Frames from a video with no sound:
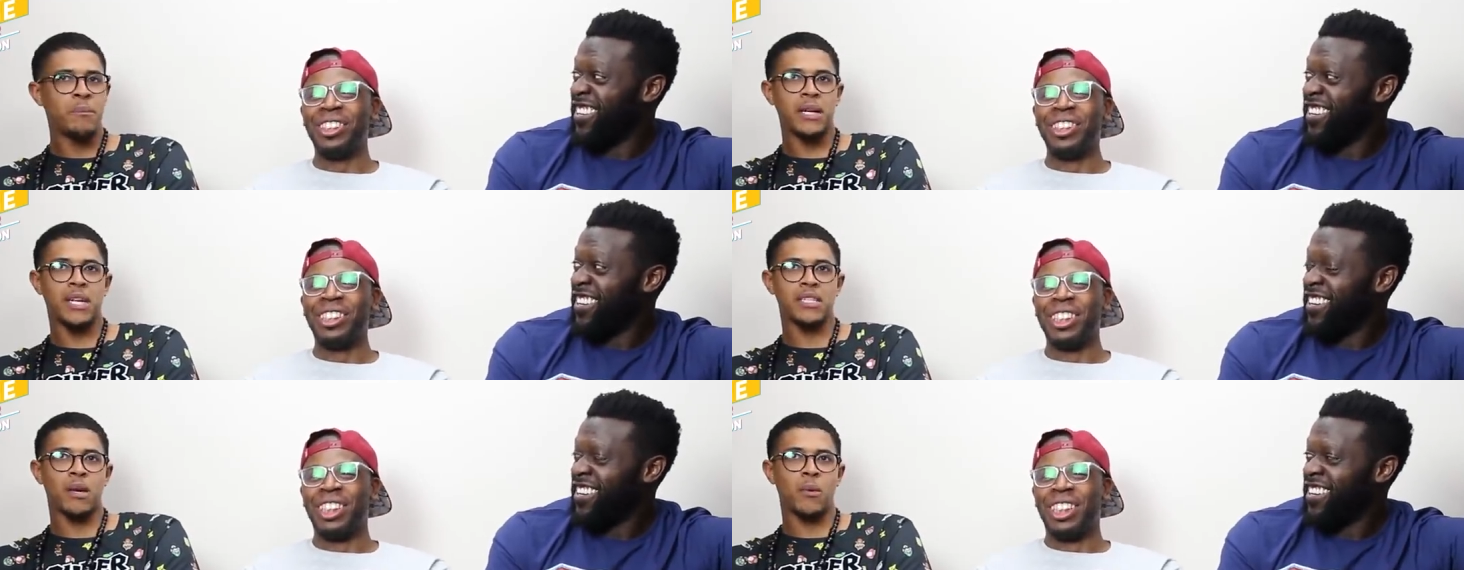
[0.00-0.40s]

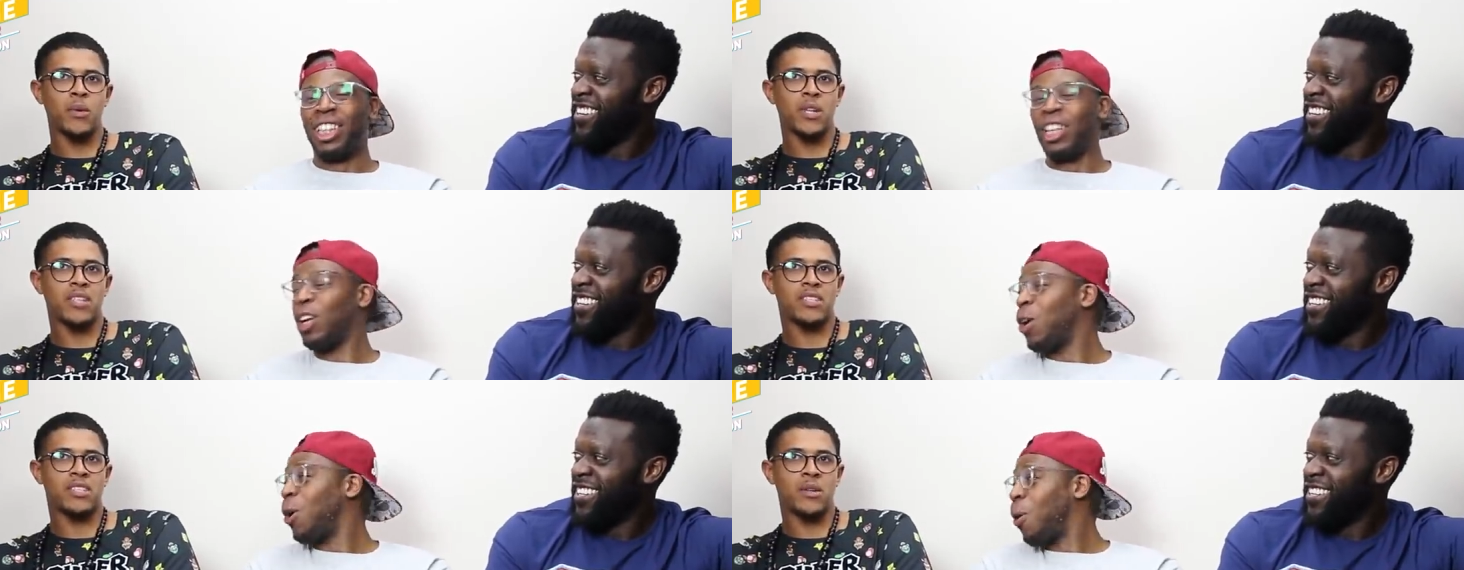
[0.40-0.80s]
Speaker 1: Because I
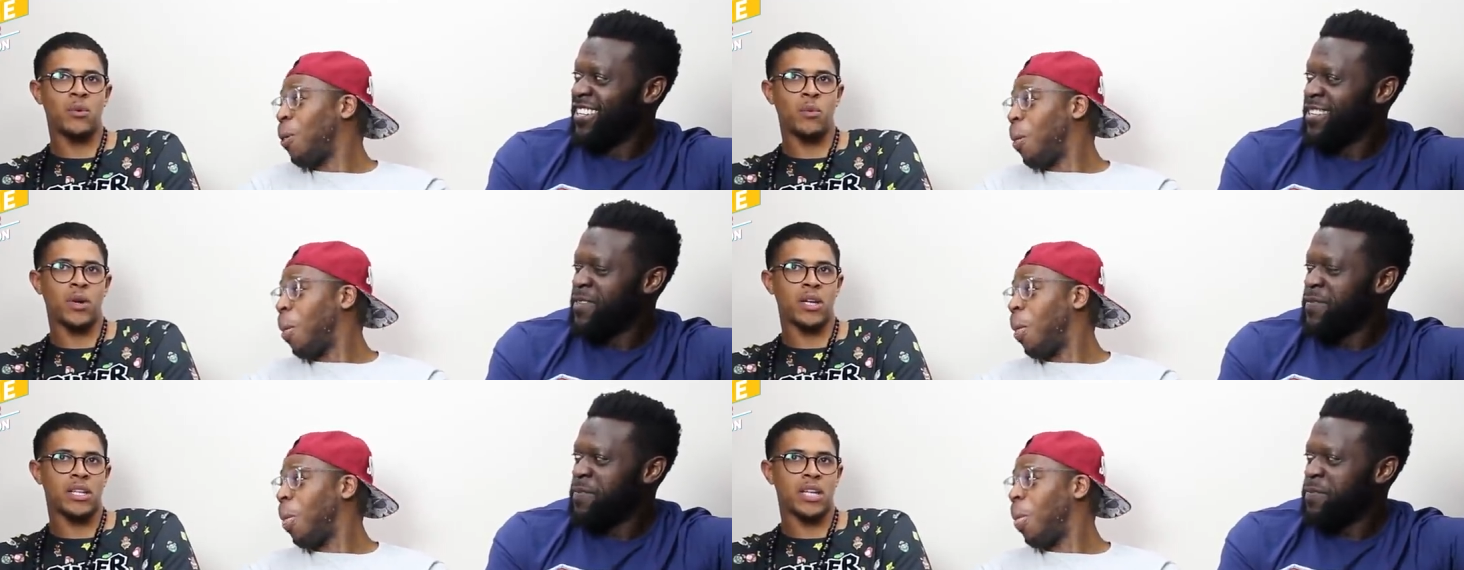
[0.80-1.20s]
want to see
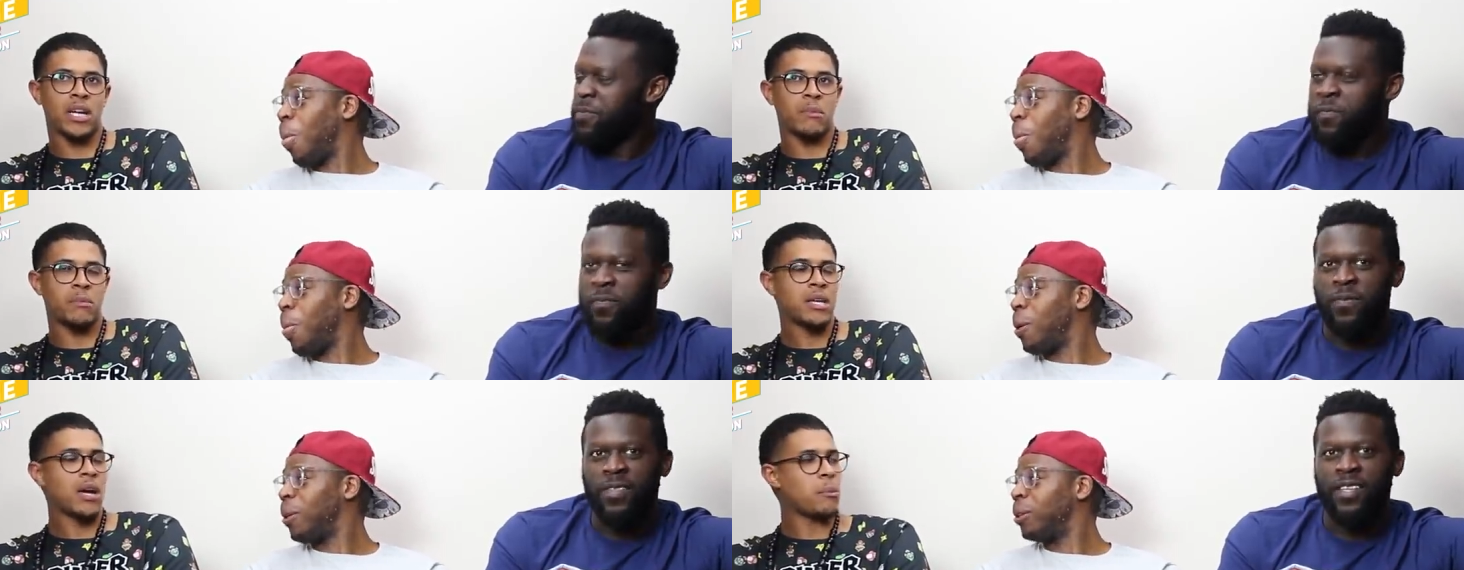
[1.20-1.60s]
what they're
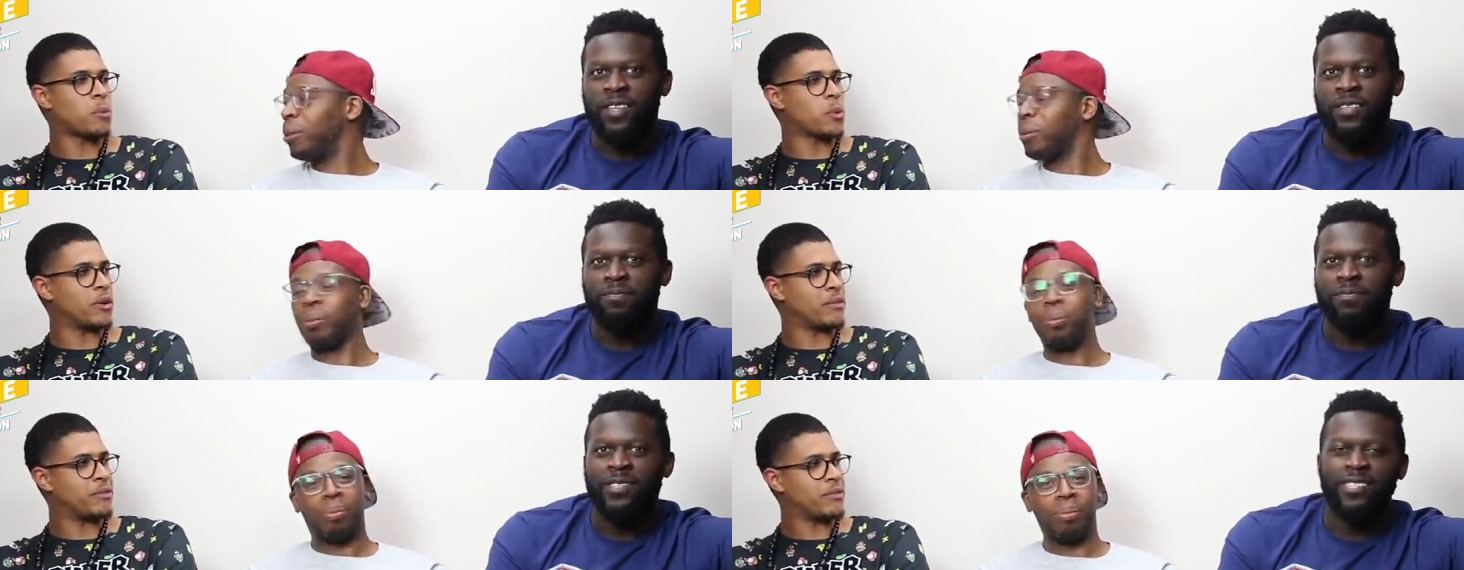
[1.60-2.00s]
coming
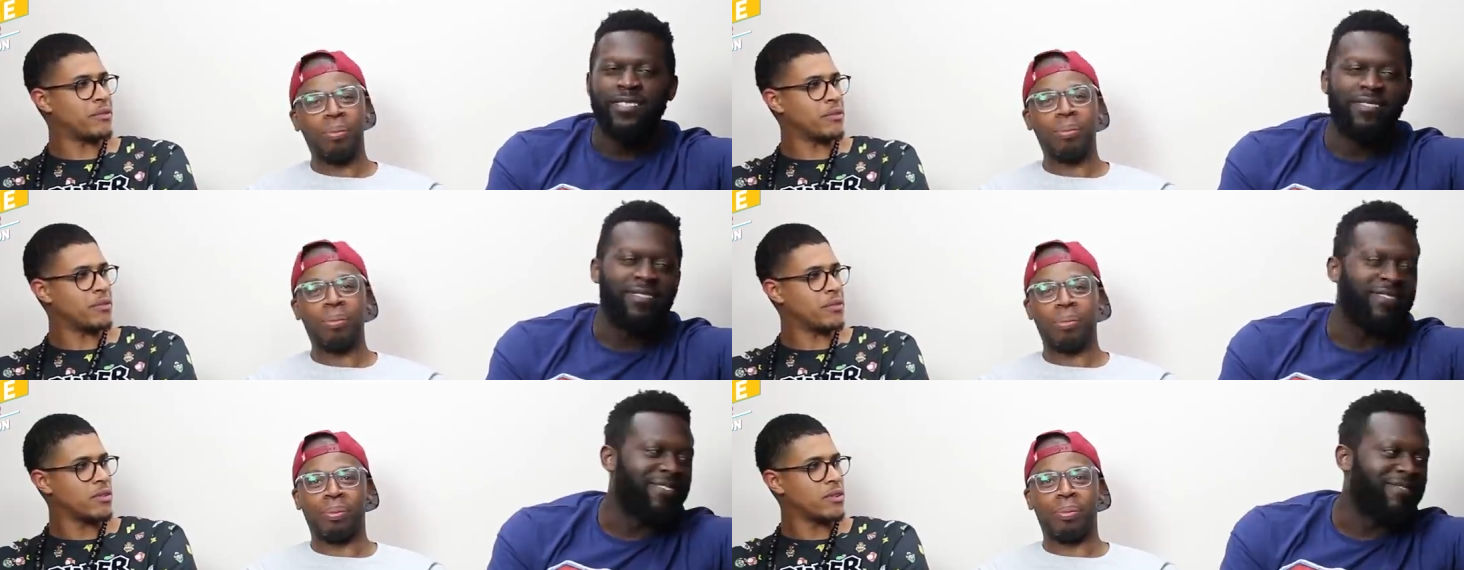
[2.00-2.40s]
up with.
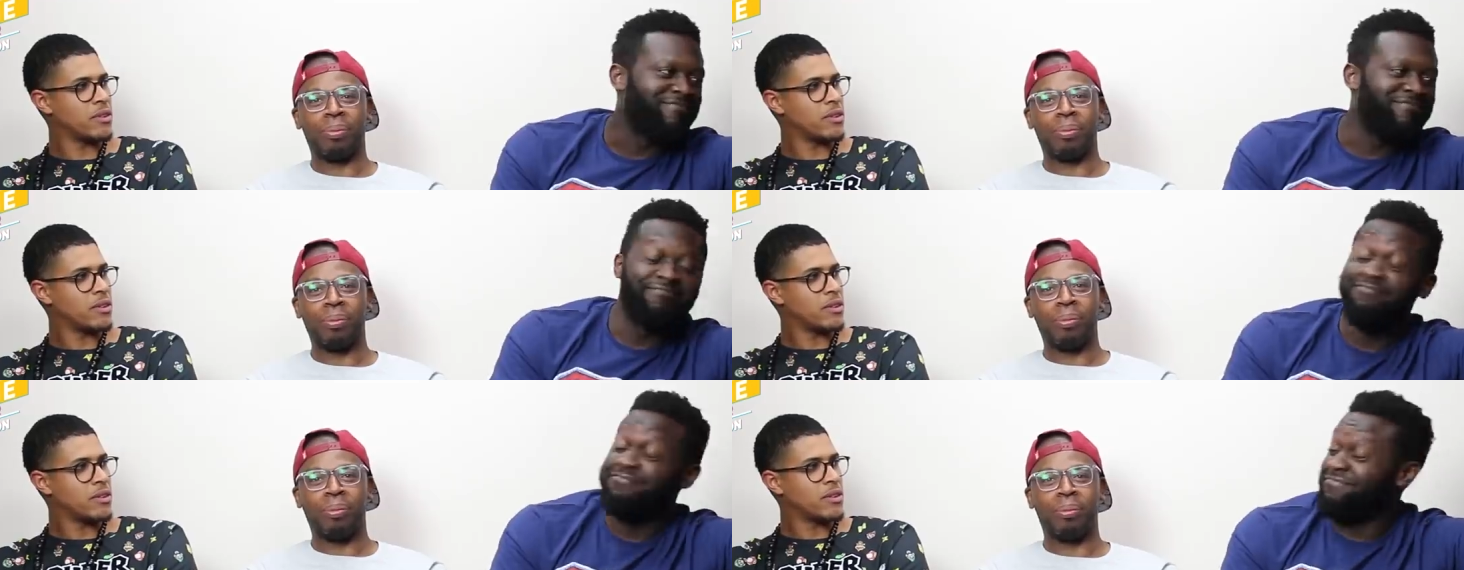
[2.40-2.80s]
Mm.
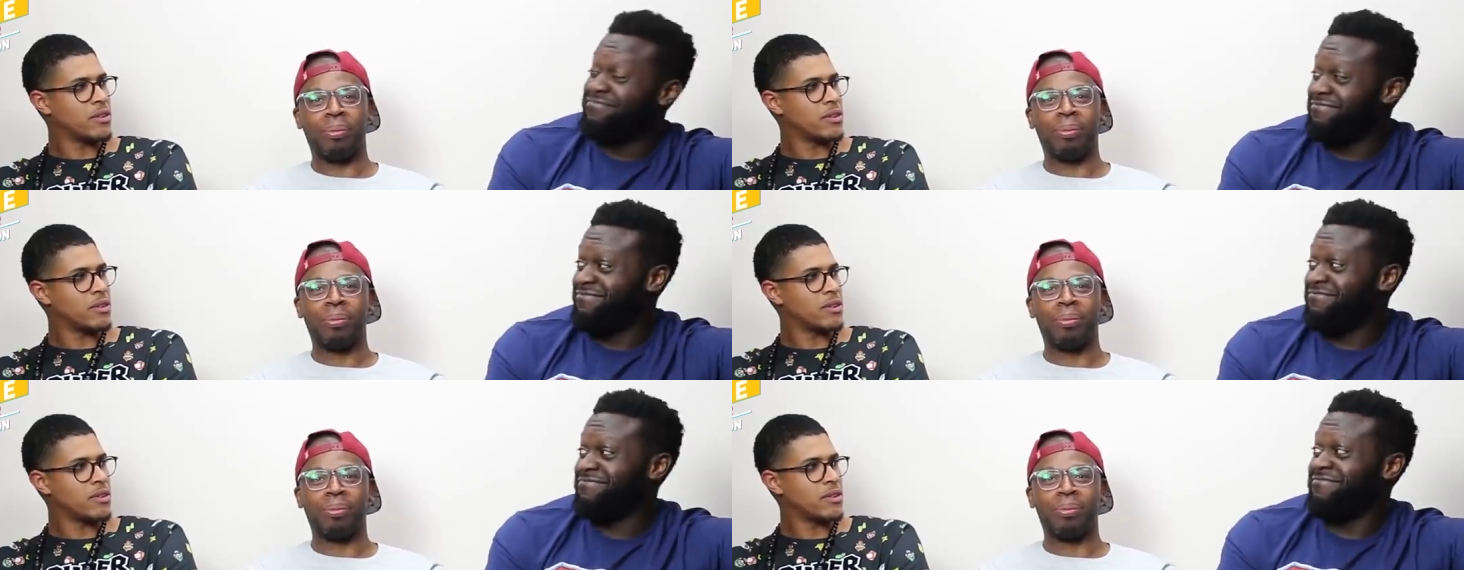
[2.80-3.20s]

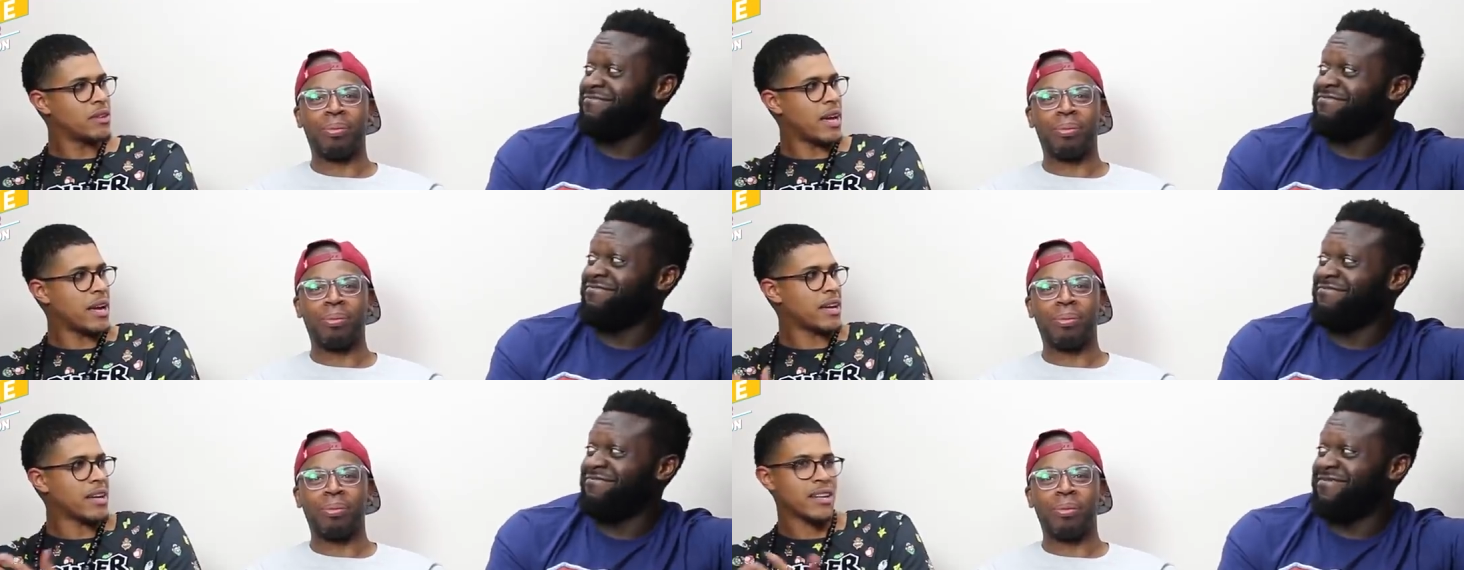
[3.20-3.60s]

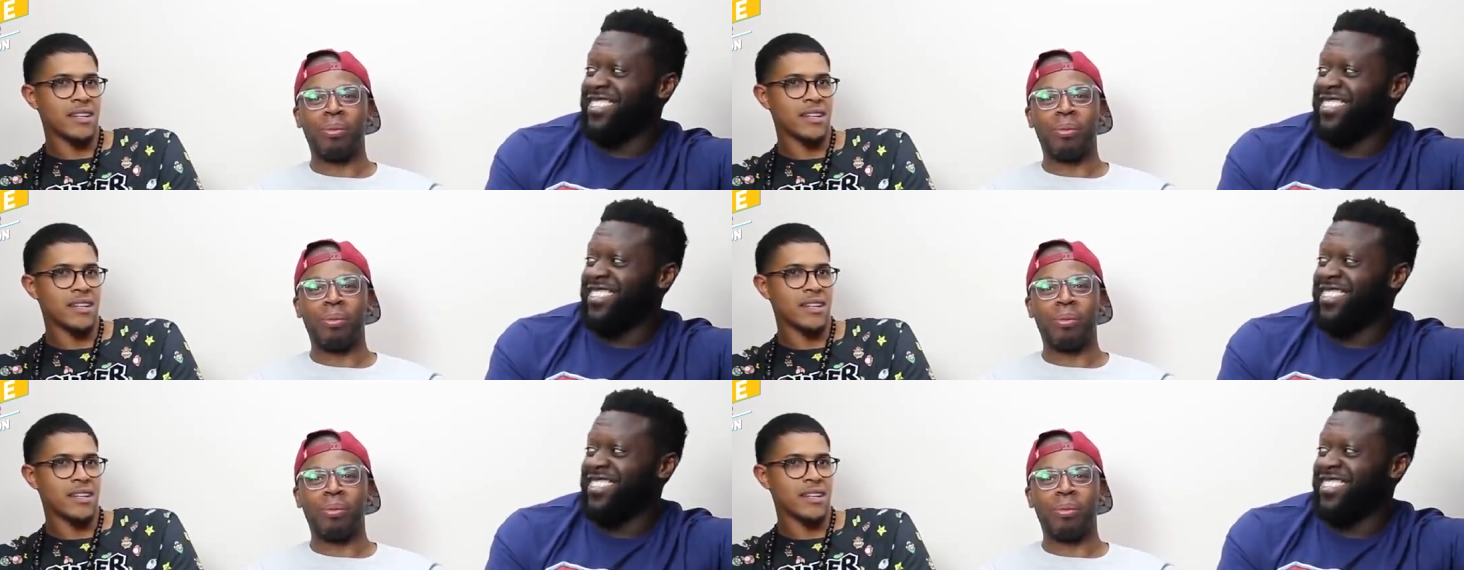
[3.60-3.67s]
Like,